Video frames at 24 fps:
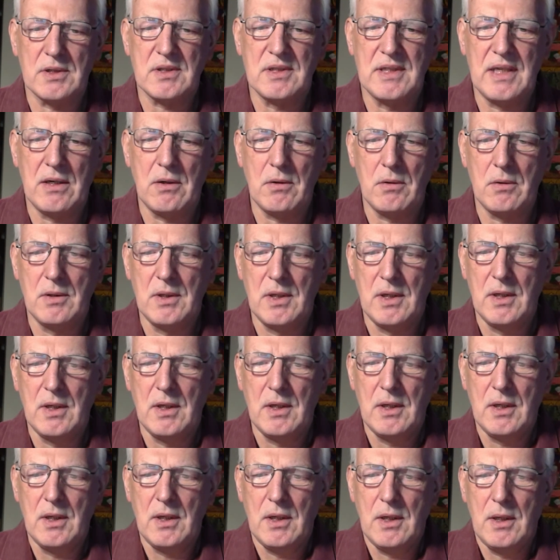Now,
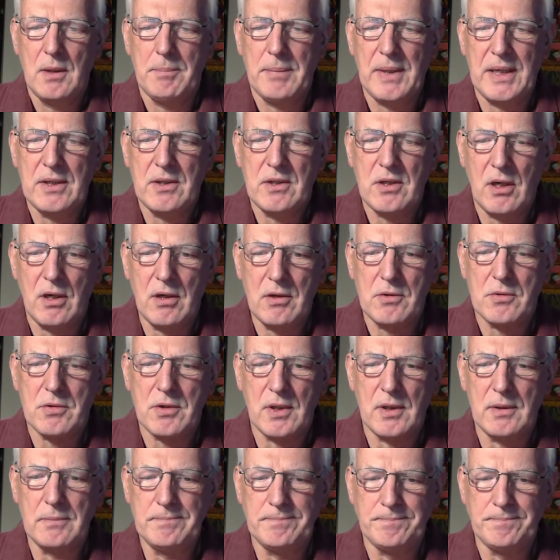by tantra,